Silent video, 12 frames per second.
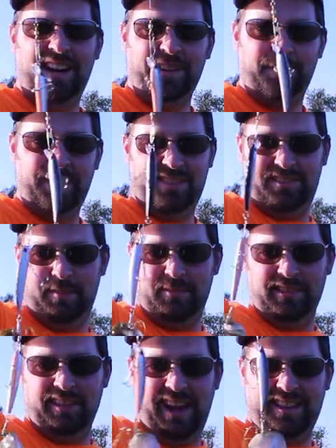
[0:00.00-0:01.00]
The fish seem
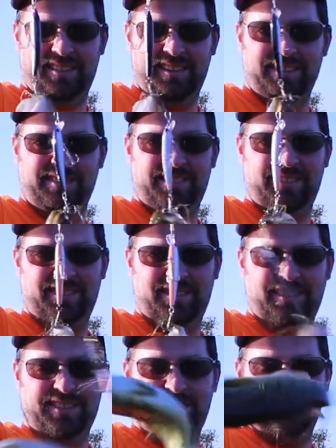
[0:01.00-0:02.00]
to like
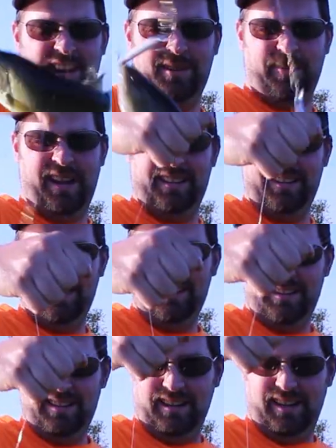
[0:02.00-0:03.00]
this crankbait.
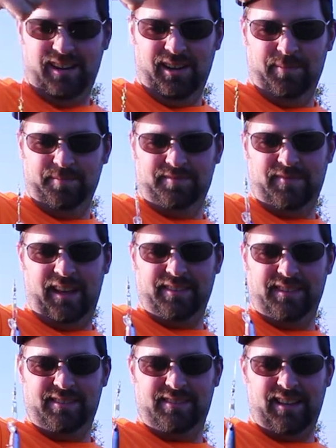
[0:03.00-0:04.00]

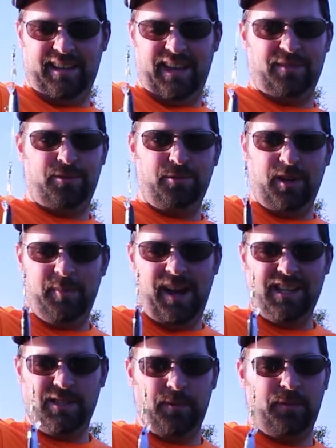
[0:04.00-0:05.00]
I got 3
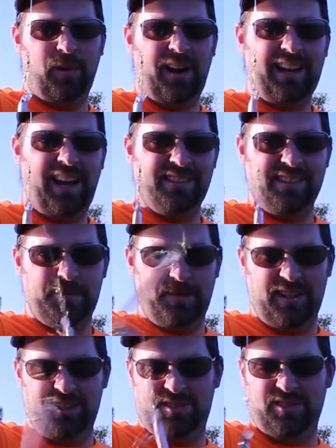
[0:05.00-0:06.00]
bites before I got this
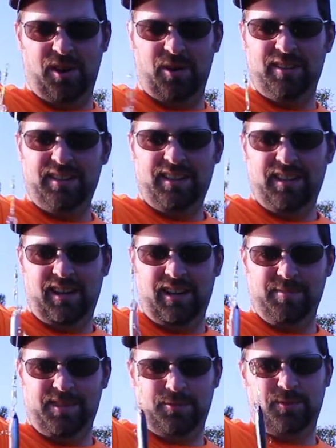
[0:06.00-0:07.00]
fish, so
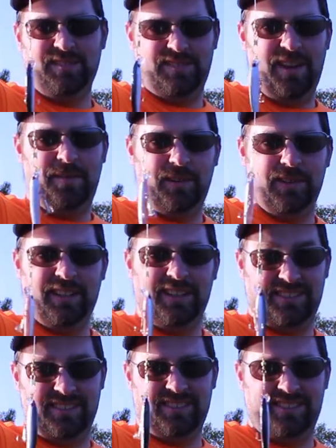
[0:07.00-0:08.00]
this one's definitely
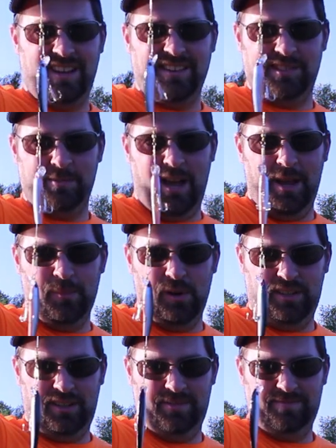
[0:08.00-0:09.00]
a success in my book.